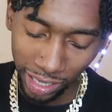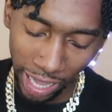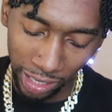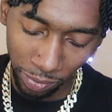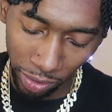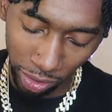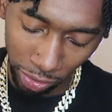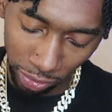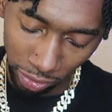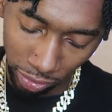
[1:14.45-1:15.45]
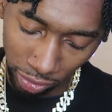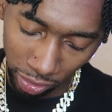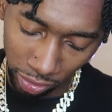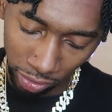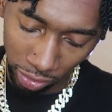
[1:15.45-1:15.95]
Like the video.
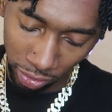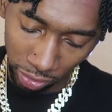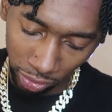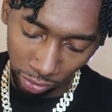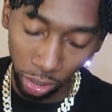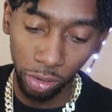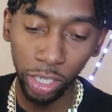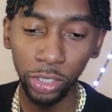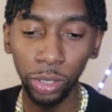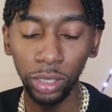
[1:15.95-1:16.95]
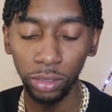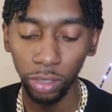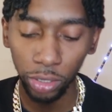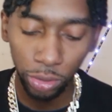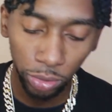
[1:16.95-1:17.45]
Oh, run tune?
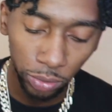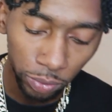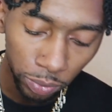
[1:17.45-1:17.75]
Run tune.